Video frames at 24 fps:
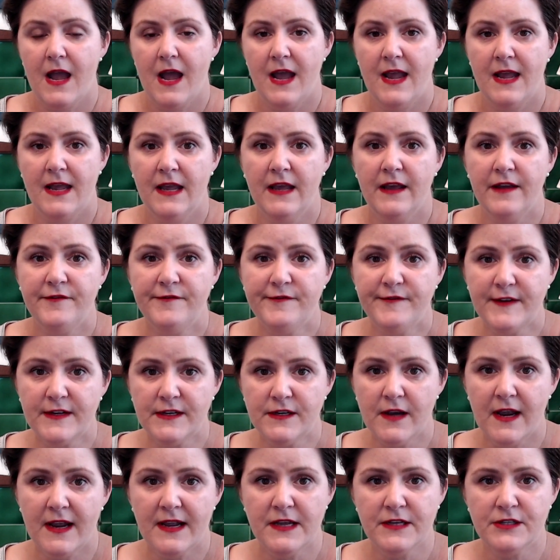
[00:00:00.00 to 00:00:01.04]

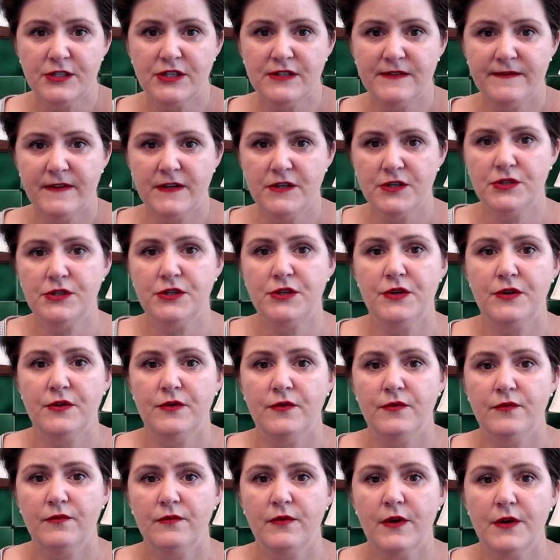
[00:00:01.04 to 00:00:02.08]
had just finished the
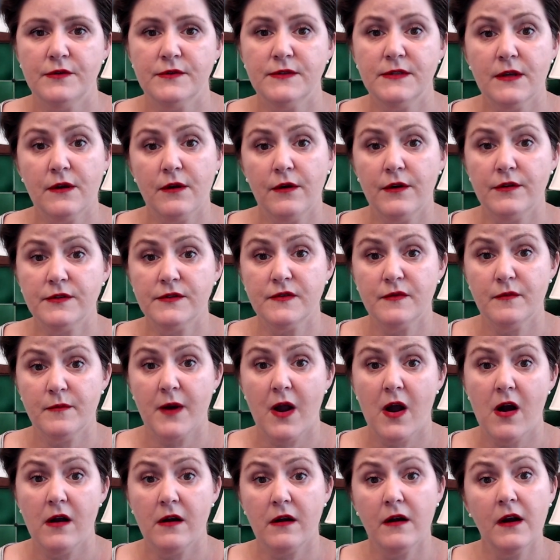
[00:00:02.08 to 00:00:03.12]
Rose That Grows from
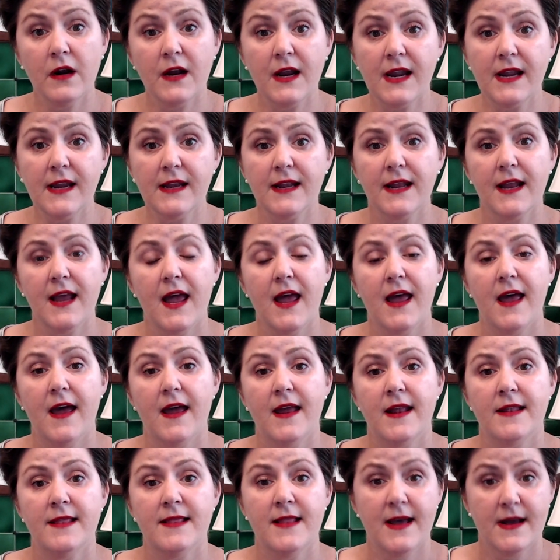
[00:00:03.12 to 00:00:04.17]
Concrete,
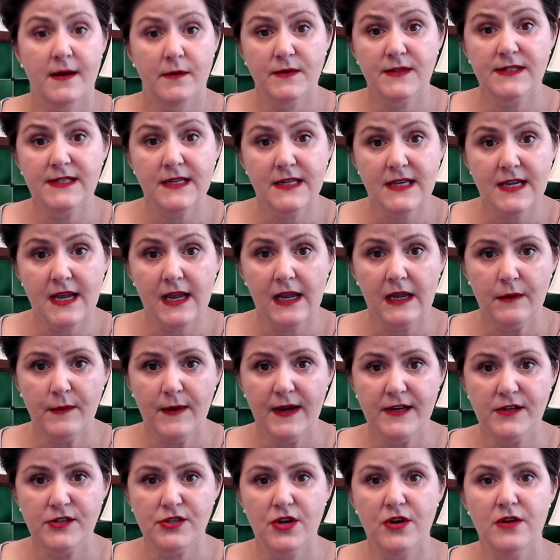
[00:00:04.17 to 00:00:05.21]
and that was a DK
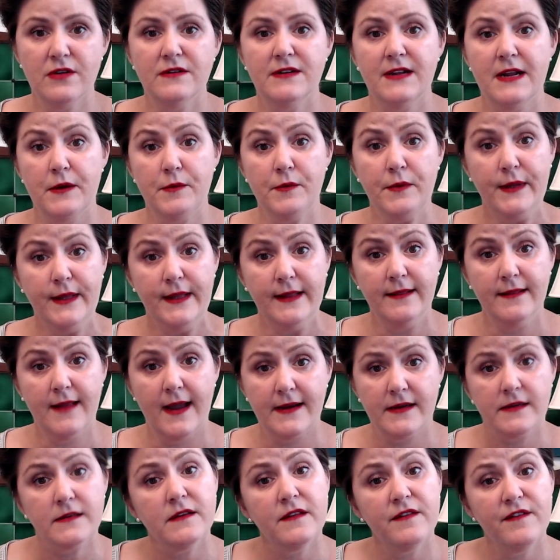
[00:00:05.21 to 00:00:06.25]
weight shawl, and I really
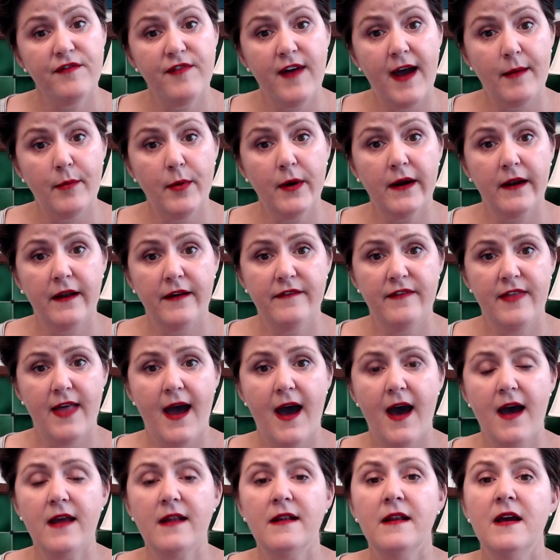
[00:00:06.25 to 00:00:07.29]
liked the fabric of
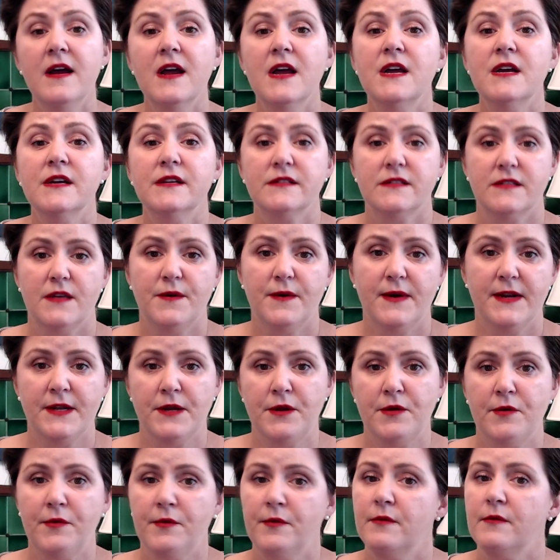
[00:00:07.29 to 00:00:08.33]
that. So I
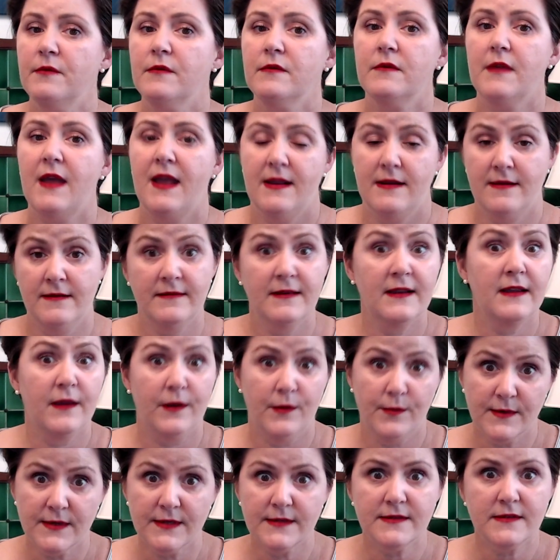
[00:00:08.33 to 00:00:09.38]
knew, and it
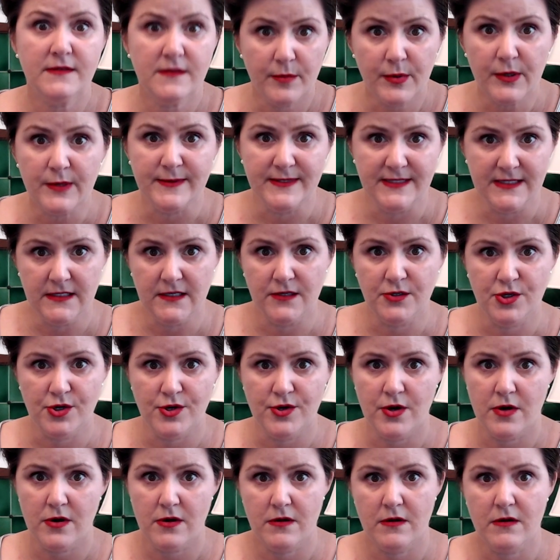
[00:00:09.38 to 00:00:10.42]
was Suburban Stitcher
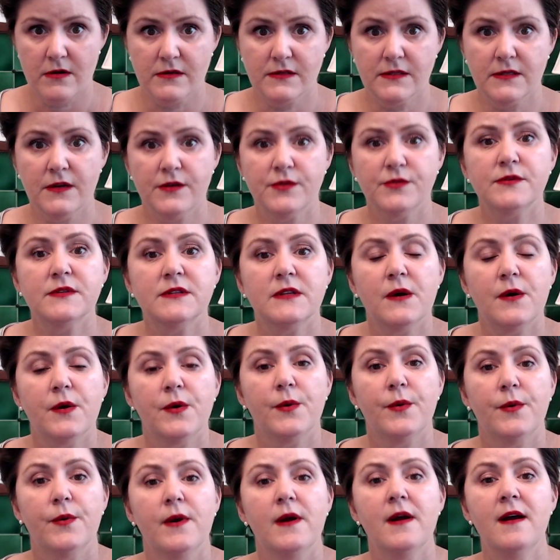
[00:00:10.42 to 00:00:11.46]
yarn also,
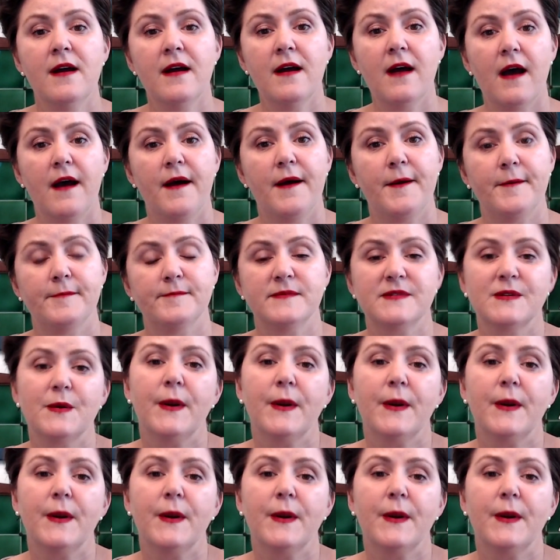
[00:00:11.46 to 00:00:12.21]
so I